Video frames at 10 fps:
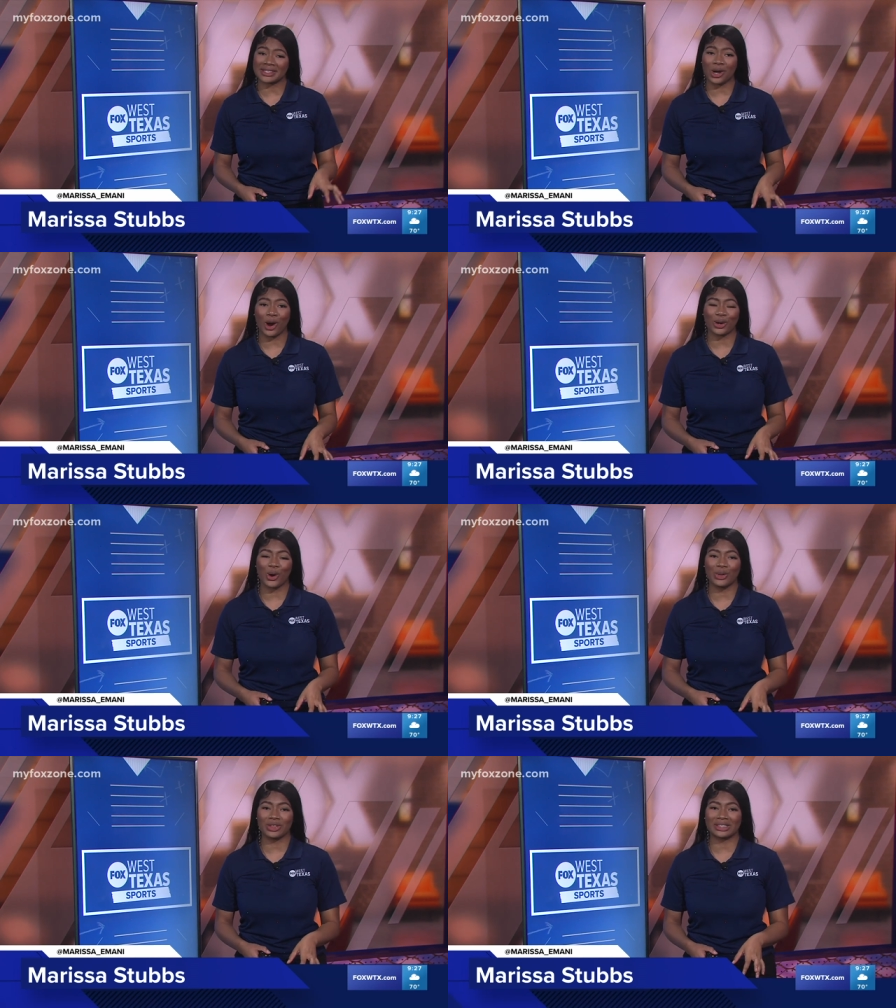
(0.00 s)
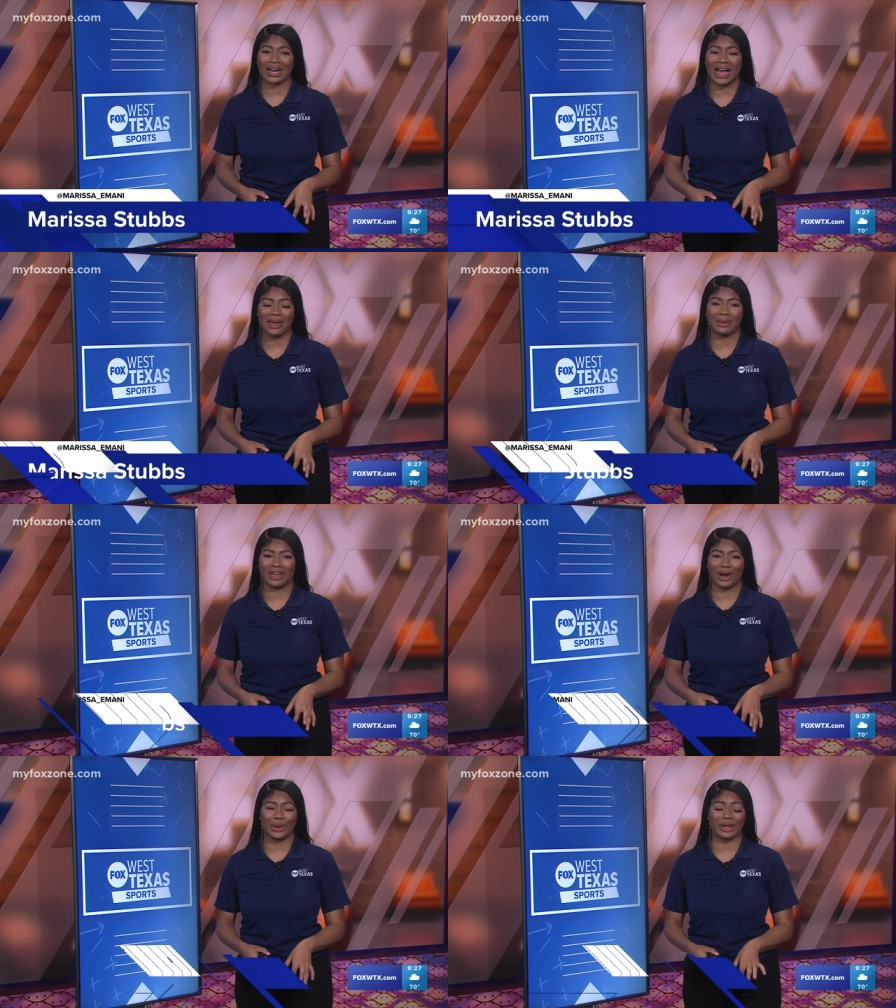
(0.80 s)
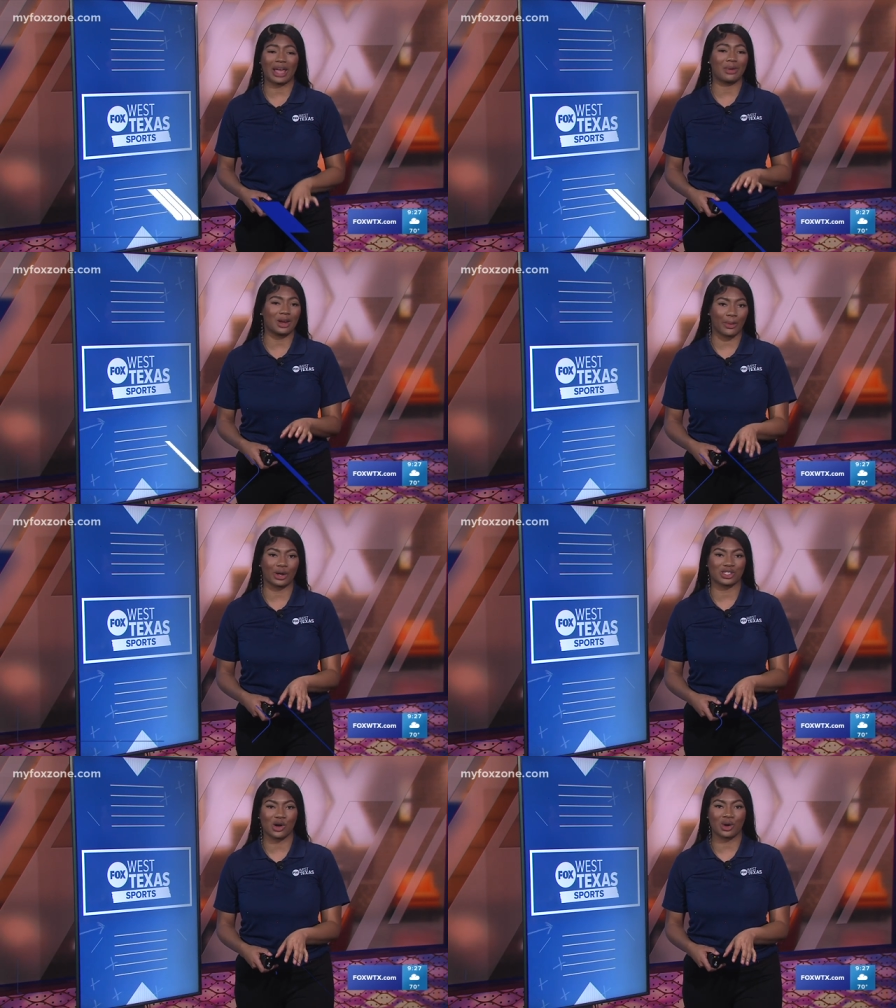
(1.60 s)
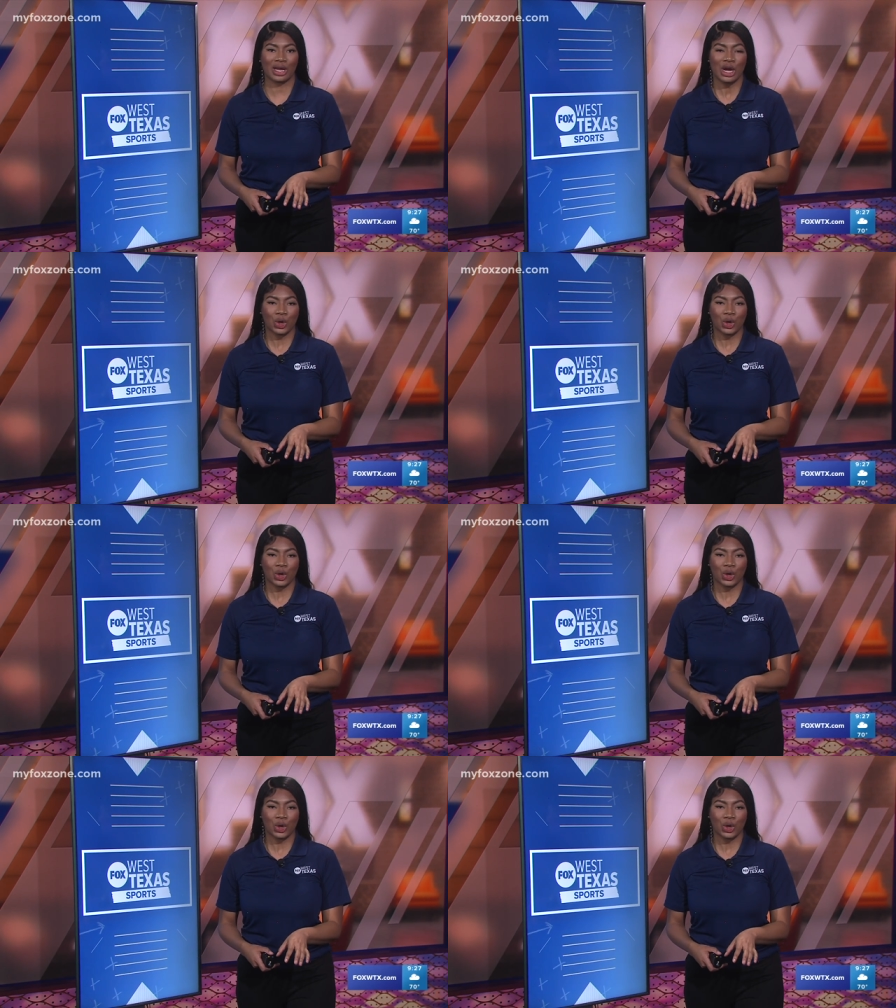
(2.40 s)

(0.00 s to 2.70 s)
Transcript: start on the diamond. Our Damian Bartonic